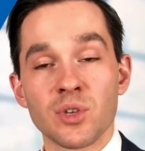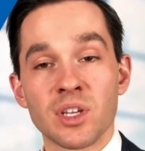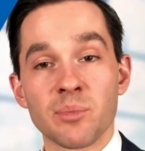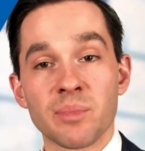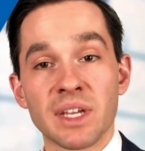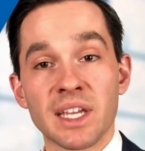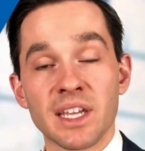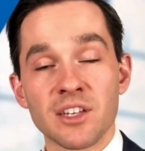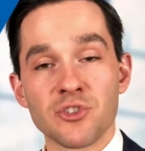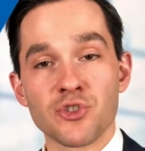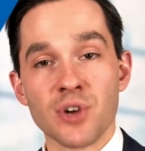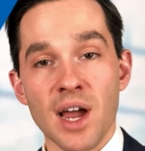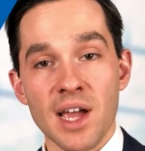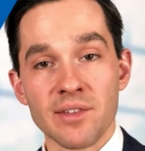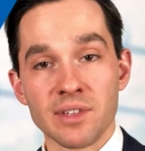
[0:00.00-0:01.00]
can begin
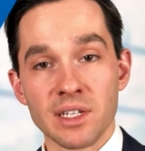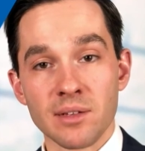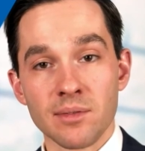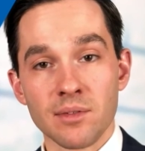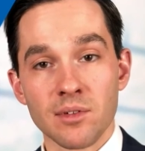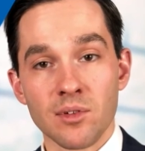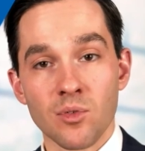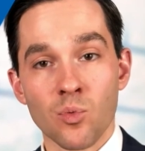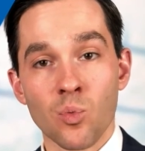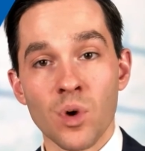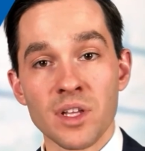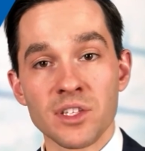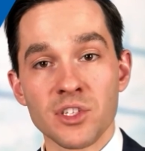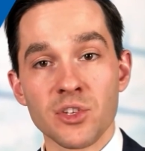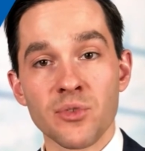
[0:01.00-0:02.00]
driving
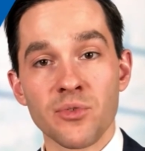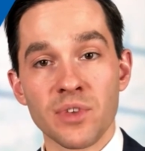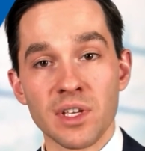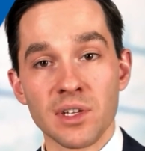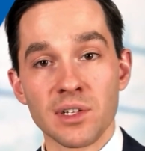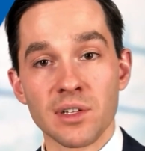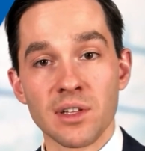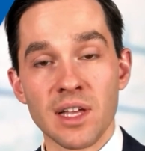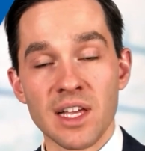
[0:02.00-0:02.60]
once you feel